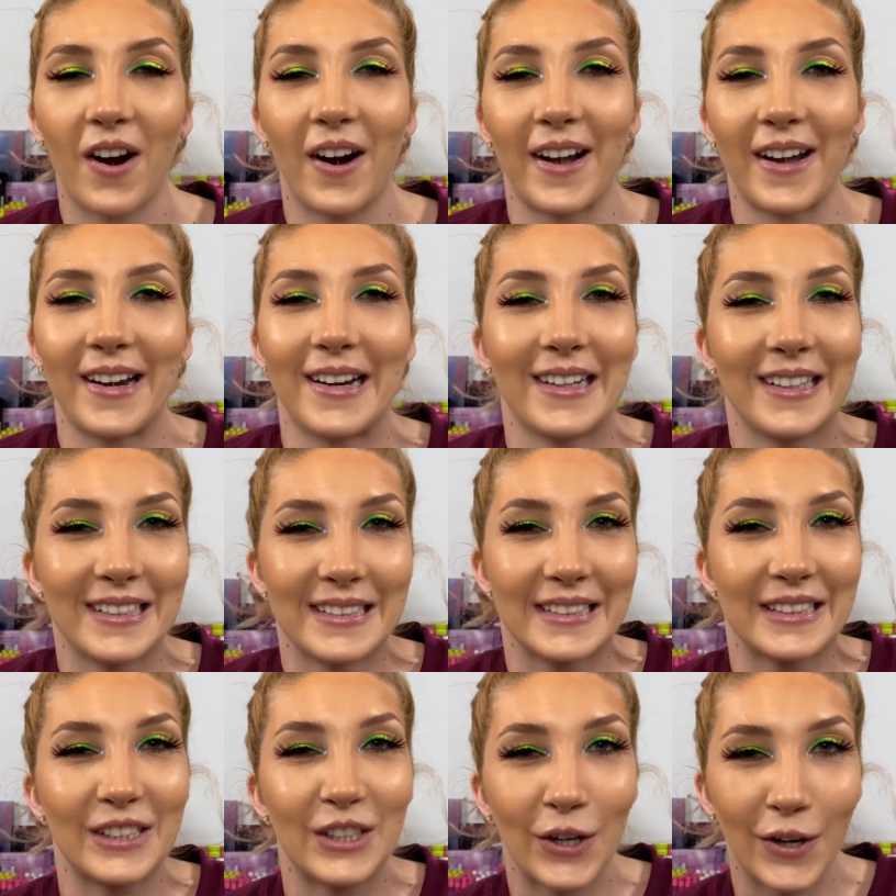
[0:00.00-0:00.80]
right, it
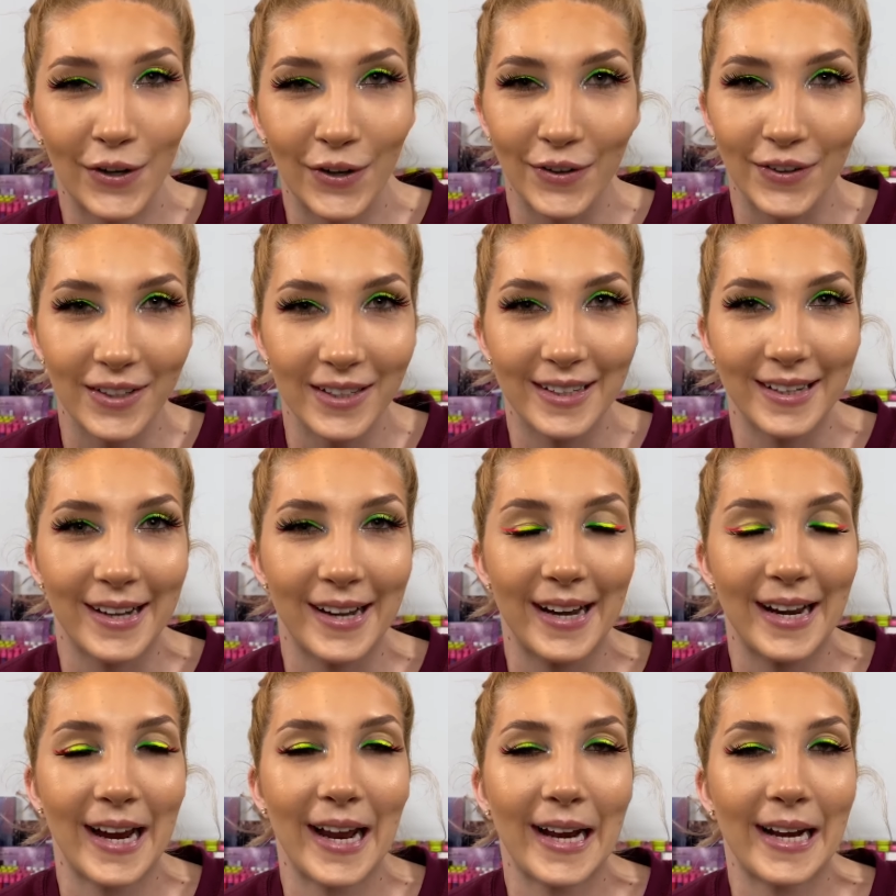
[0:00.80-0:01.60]
is
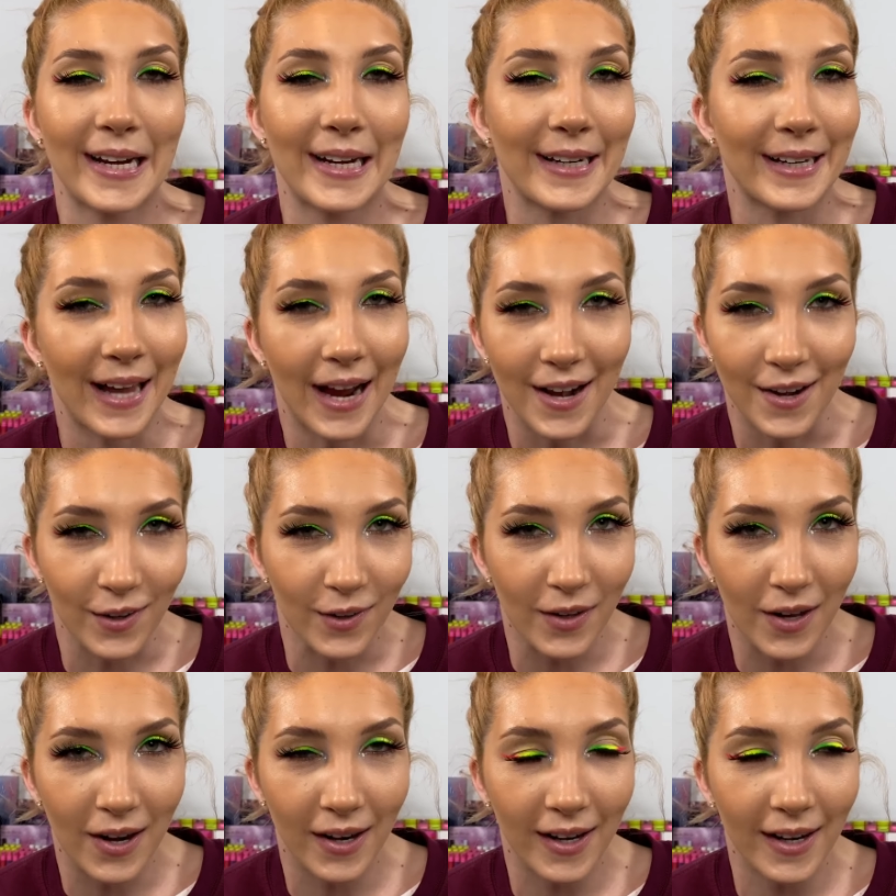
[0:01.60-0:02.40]
currently 9
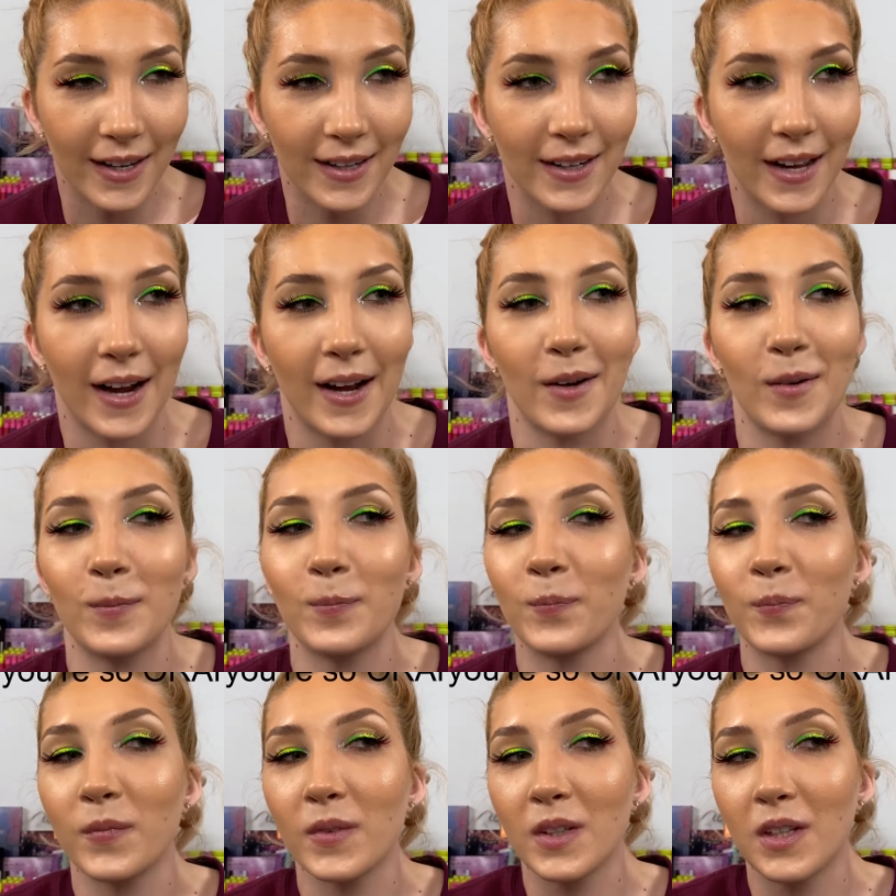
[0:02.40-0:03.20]
o'clock at night.
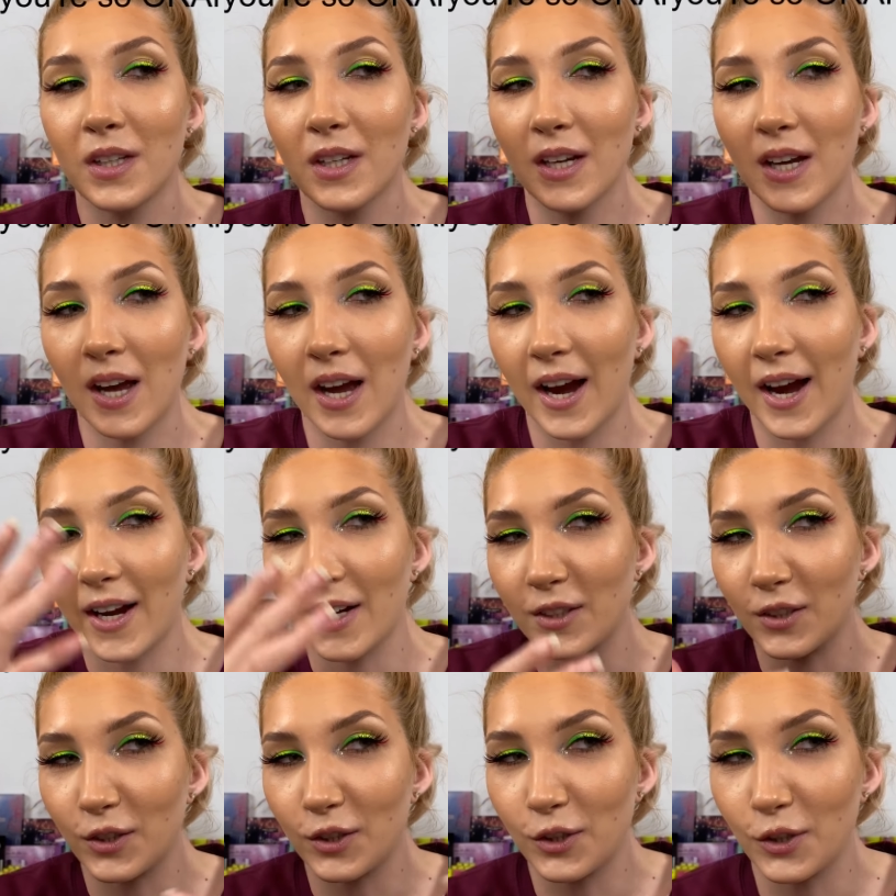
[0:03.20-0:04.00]

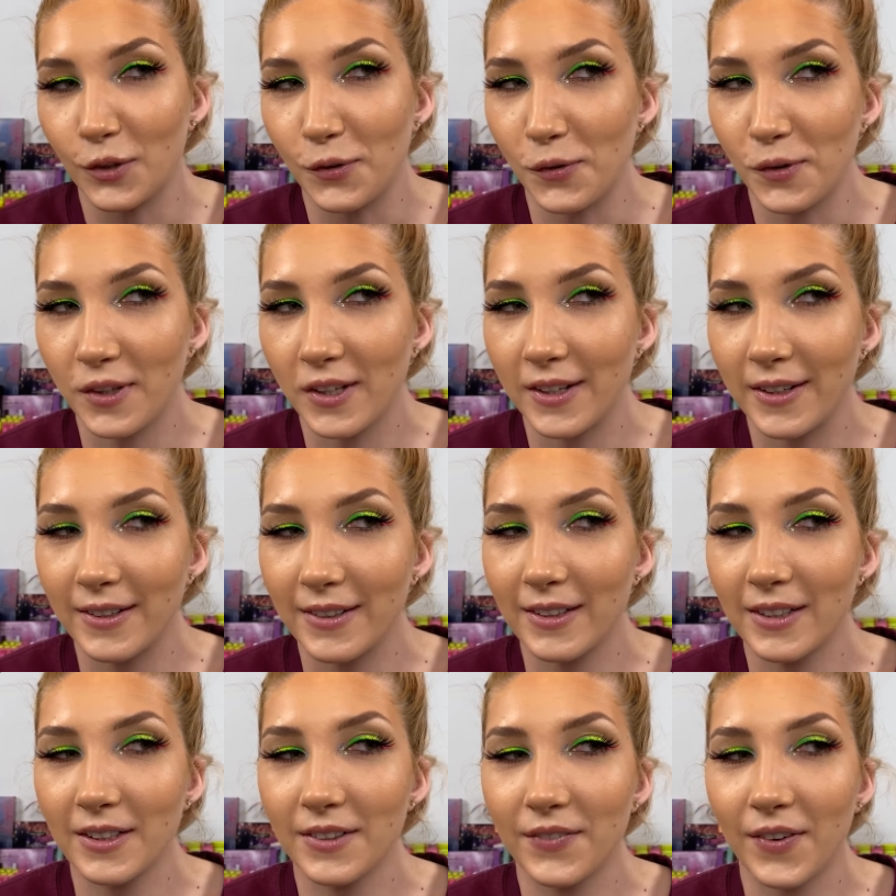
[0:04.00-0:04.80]
I do think
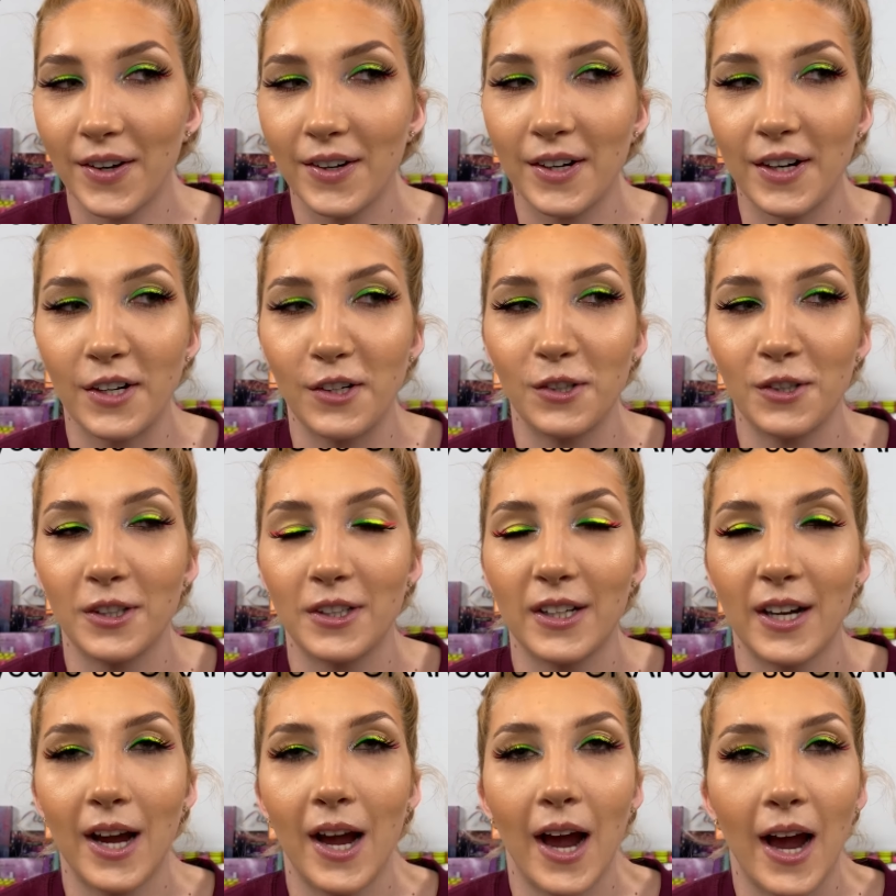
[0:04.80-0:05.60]
this
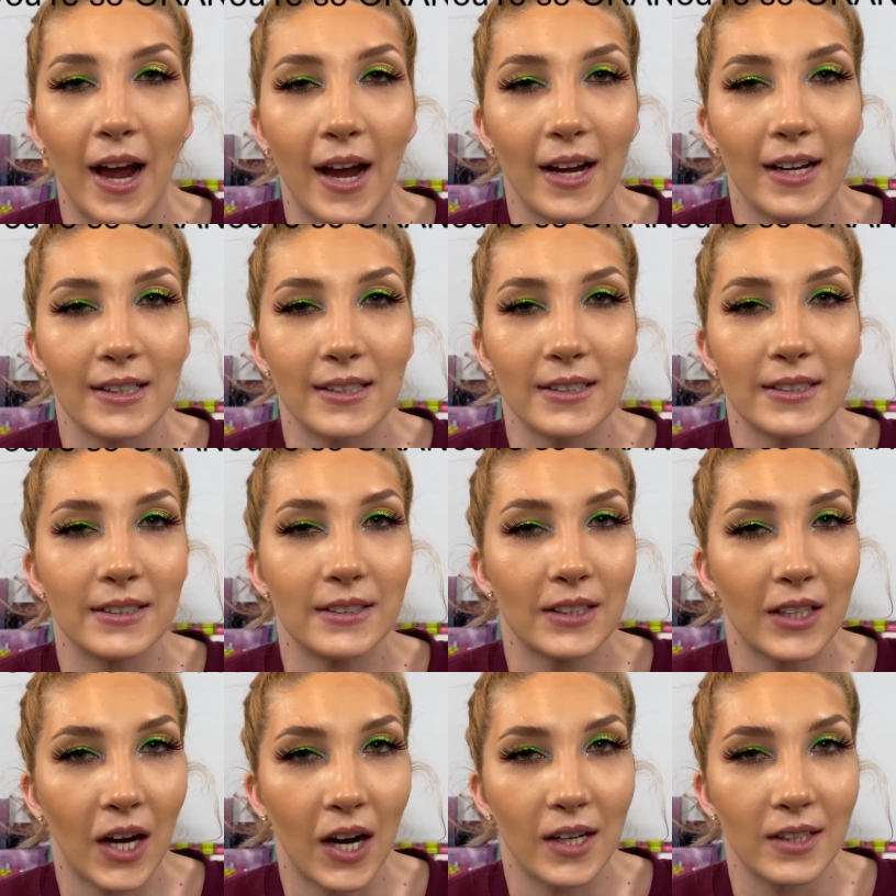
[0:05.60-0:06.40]
foundation has
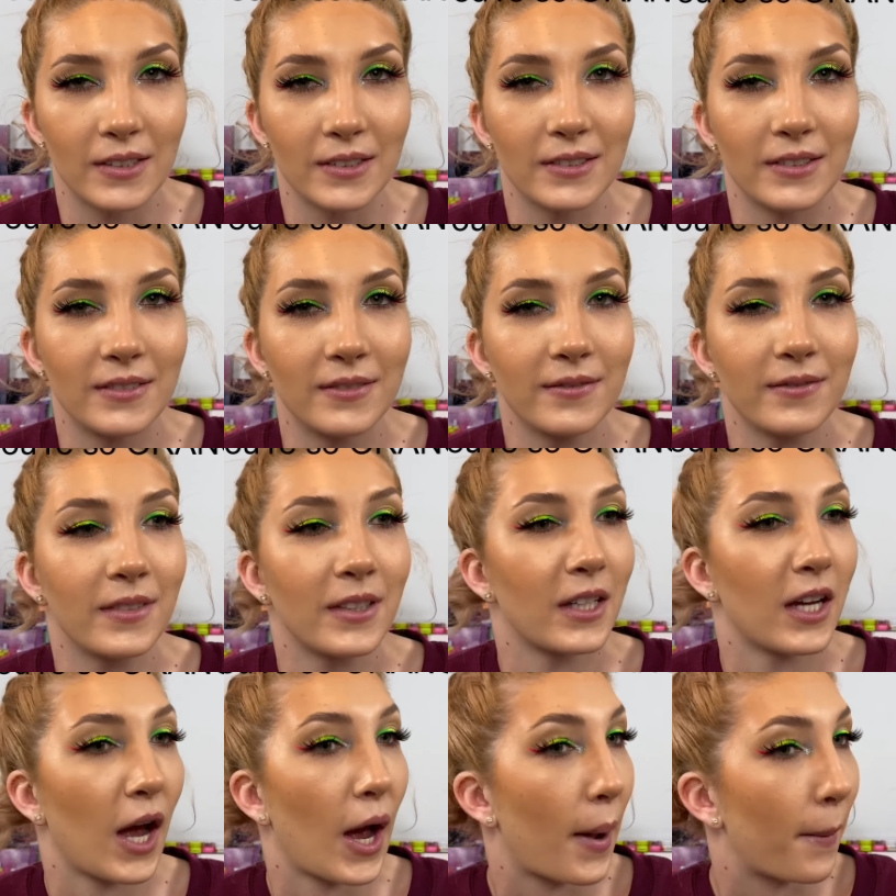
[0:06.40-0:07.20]
gotten
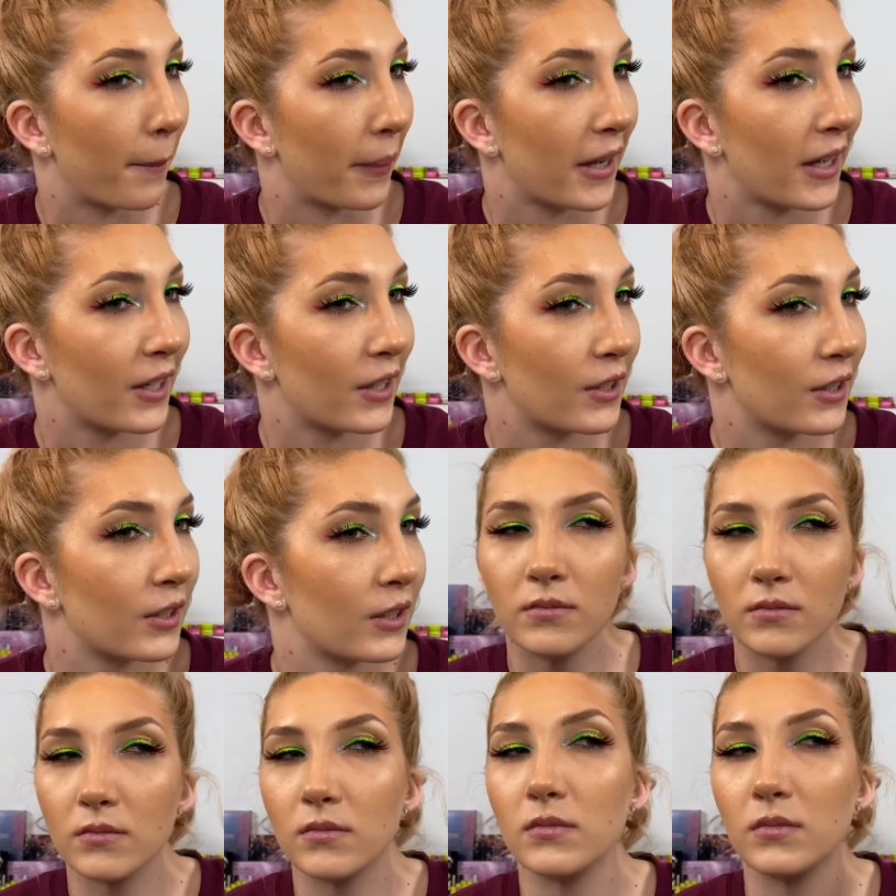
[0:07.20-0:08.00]
a bit
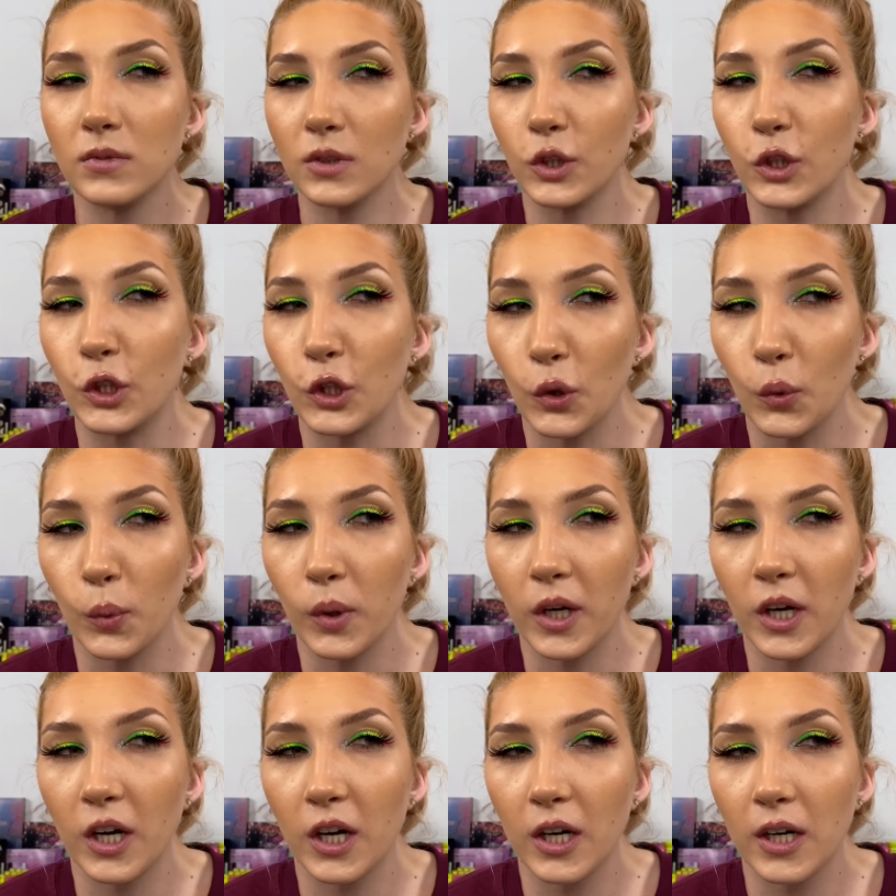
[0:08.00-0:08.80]

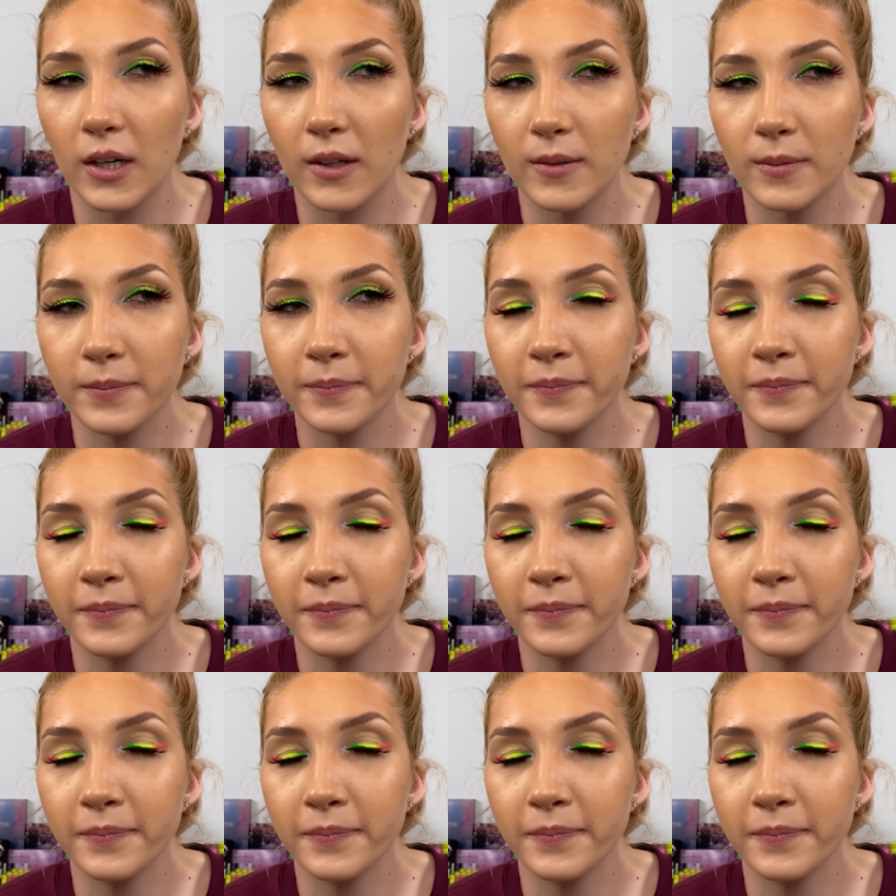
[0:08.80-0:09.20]
dewier